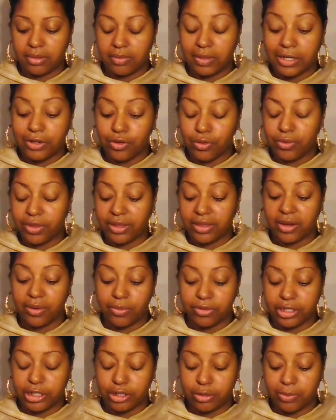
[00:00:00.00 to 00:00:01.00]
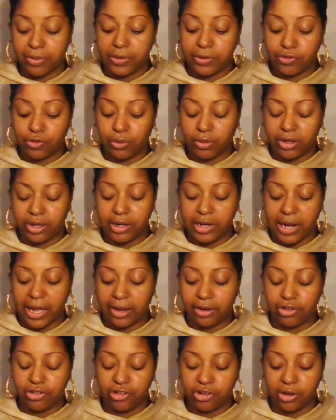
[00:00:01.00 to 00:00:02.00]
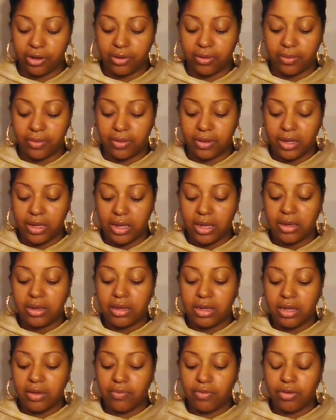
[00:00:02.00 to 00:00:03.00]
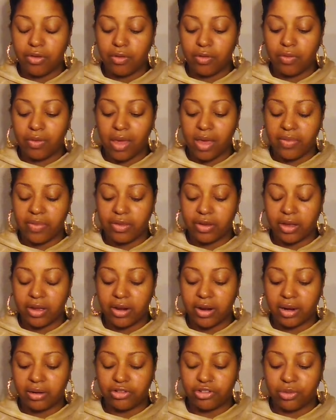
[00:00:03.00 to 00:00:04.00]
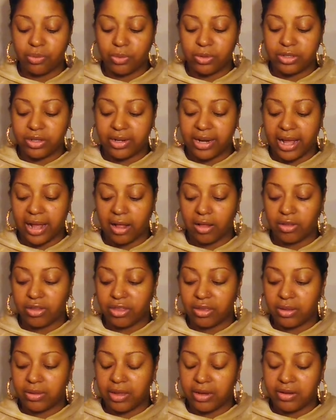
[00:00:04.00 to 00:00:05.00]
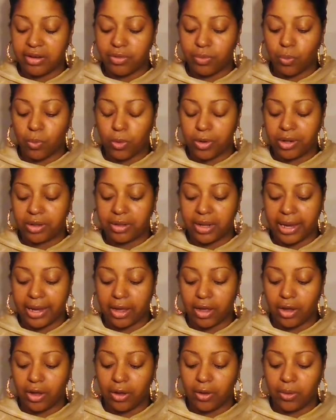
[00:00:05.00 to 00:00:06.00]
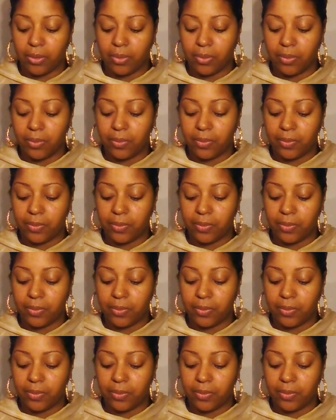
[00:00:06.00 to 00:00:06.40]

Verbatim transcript: They knew that there was a spiritual connection. Even though that the connection was unhealthy, they didn't want to let go.